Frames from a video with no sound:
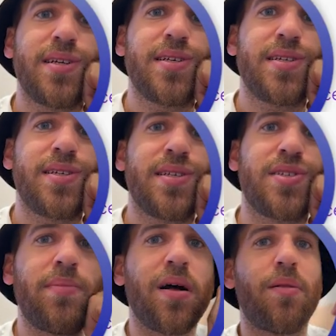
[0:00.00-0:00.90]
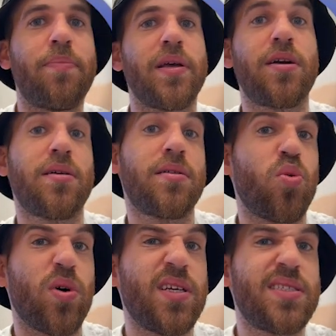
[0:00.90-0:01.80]
So maybe I'll pick
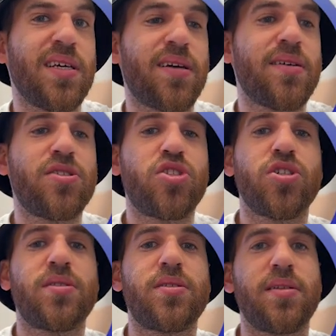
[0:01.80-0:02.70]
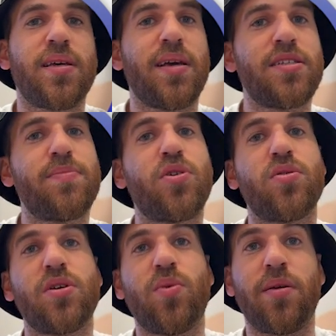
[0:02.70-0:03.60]
20 seconds just in case,
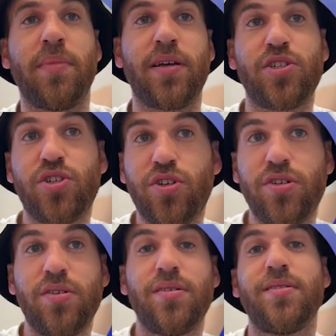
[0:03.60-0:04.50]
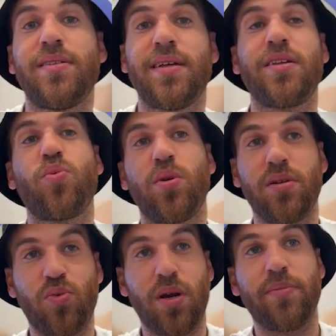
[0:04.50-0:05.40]
because I want to make sure that it will
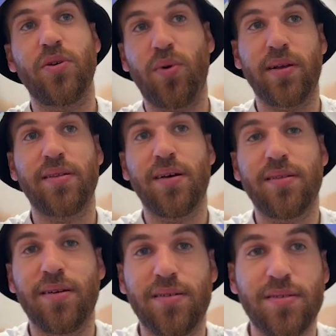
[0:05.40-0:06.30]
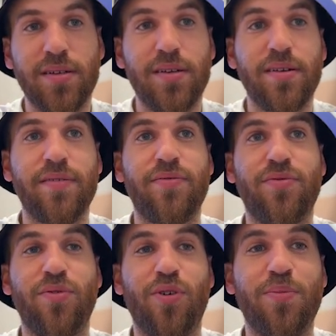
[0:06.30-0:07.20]
grab the right data
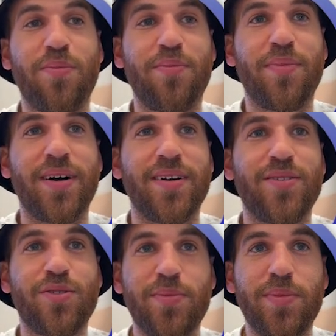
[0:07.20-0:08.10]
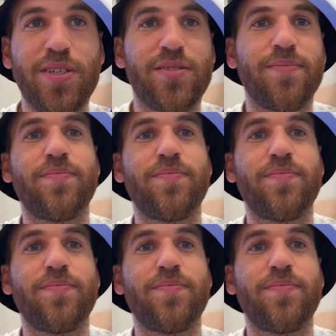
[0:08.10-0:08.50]
from my automation.